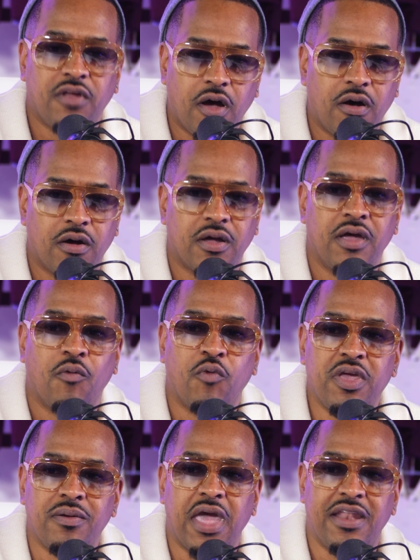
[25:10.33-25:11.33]
Dog,
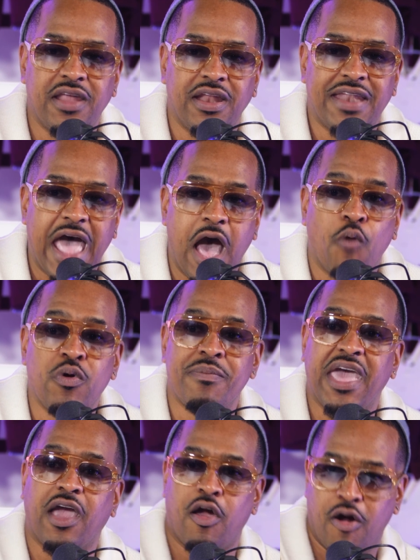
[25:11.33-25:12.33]
and then now we
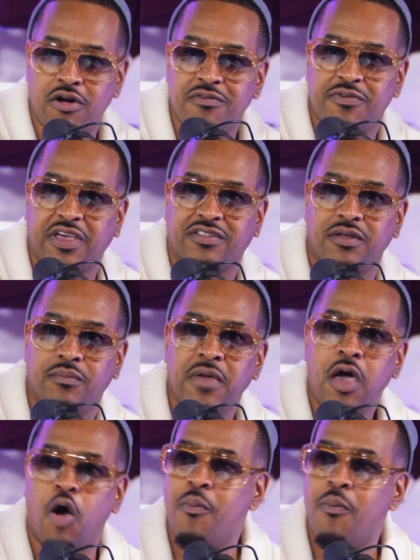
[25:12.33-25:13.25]
make her the victim.